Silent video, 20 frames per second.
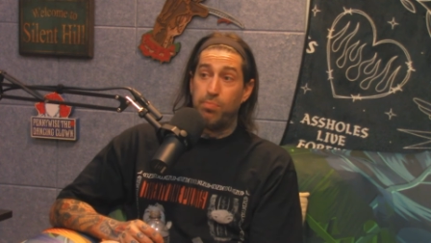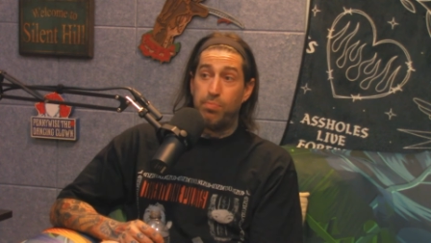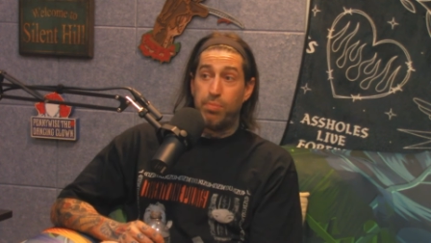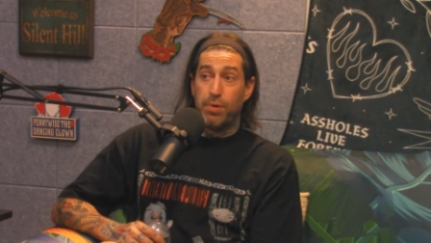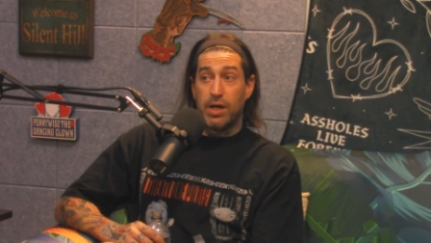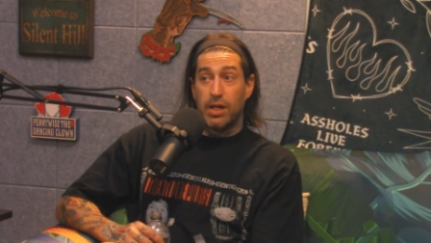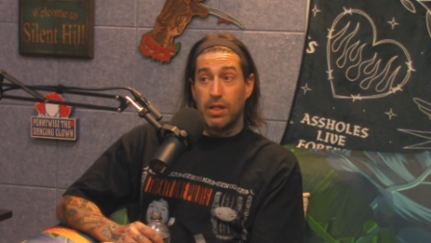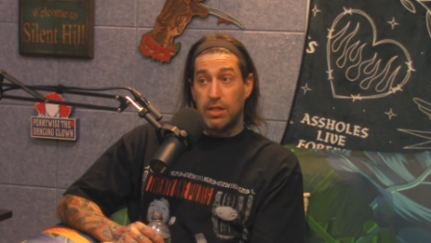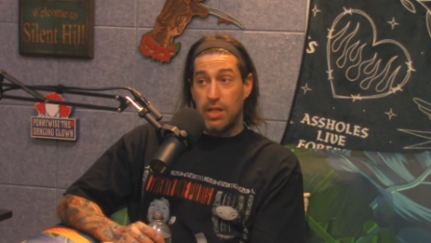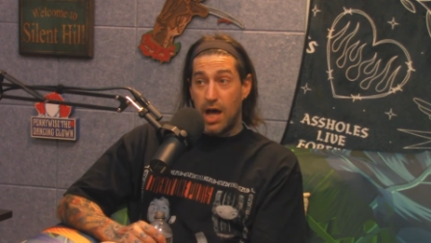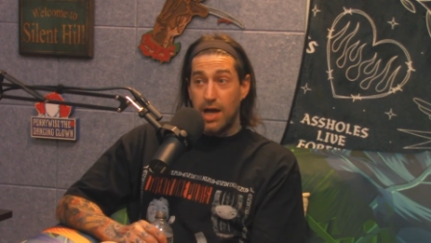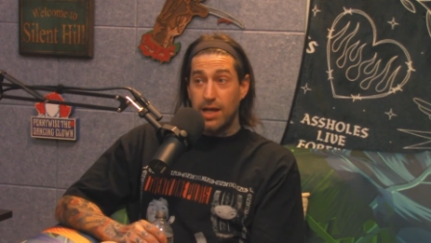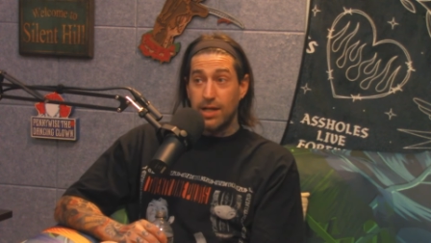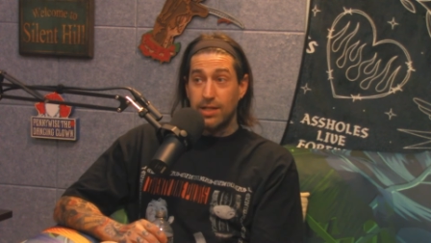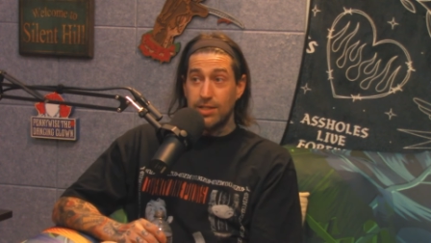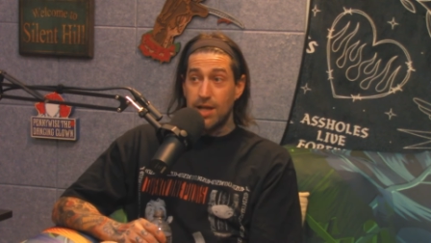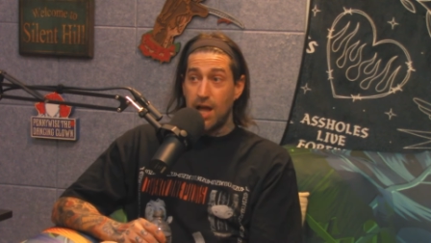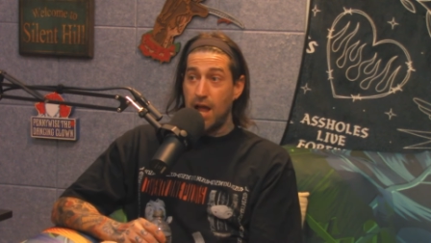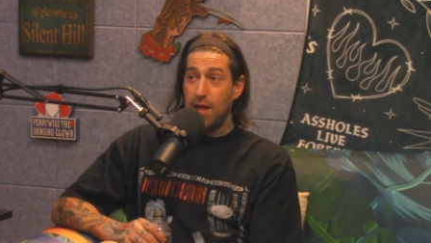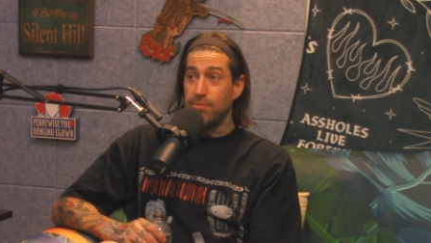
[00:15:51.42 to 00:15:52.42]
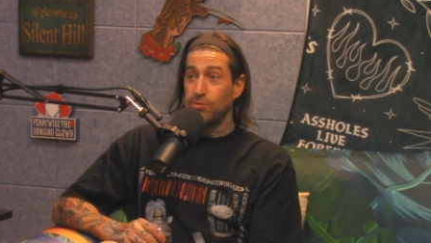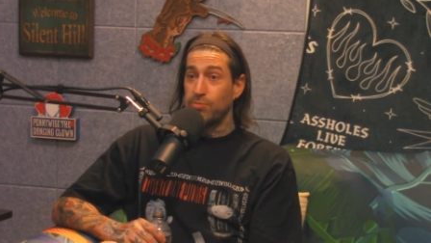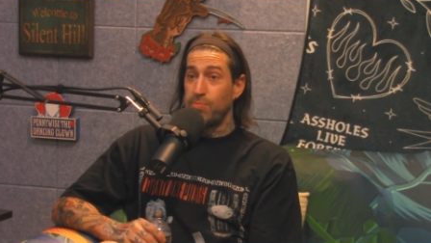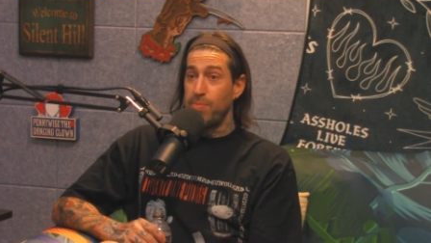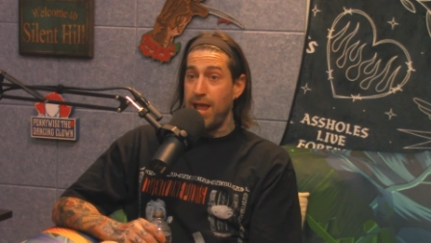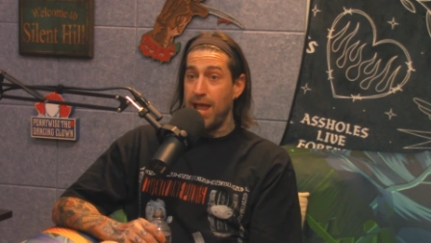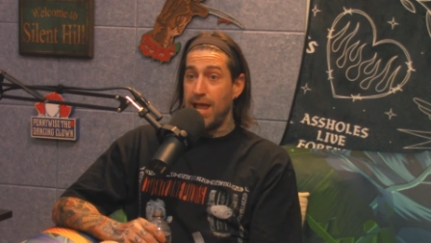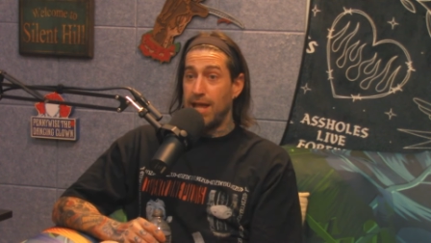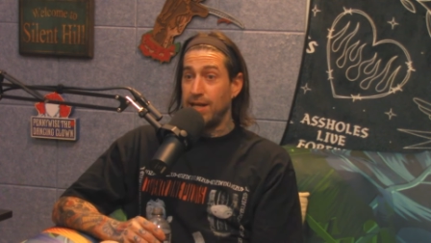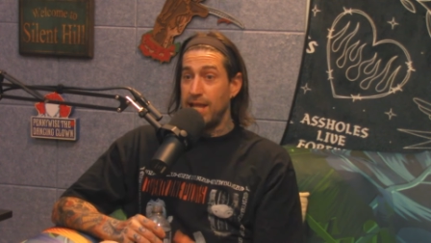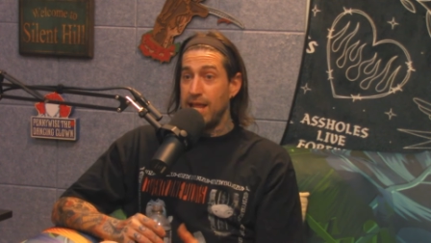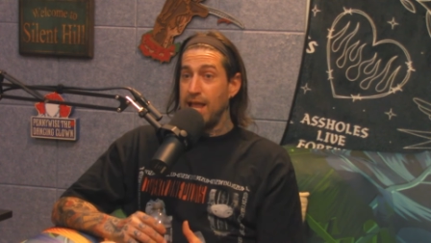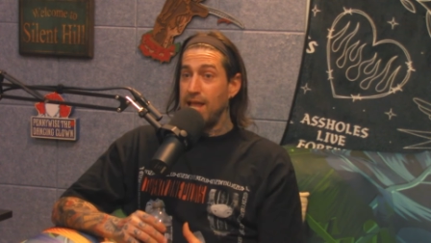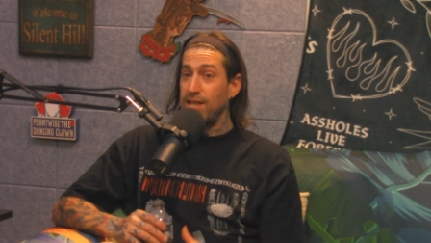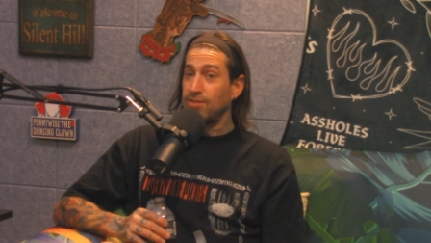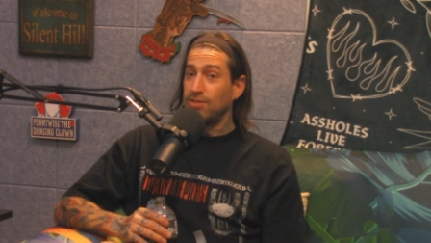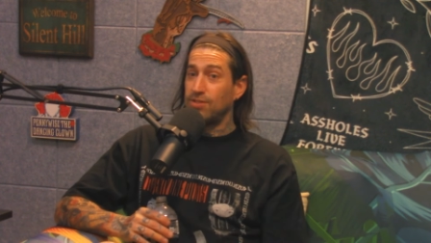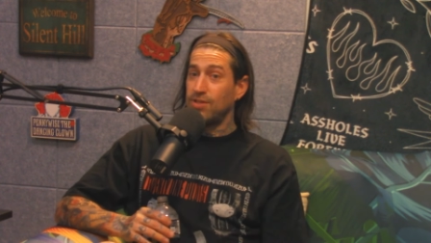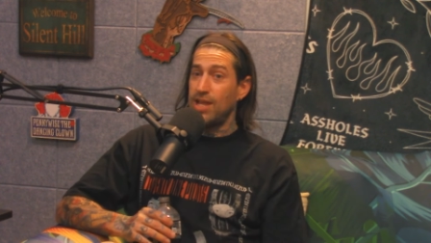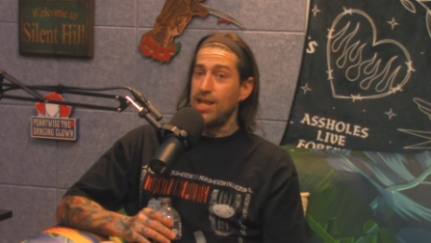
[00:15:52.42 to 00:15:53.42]
But a lot of times, man,
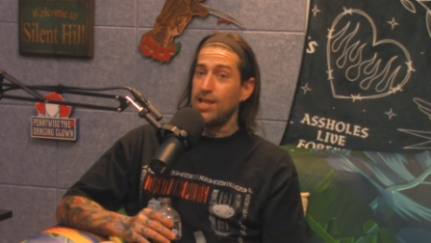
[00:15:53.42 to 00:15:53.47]
it's,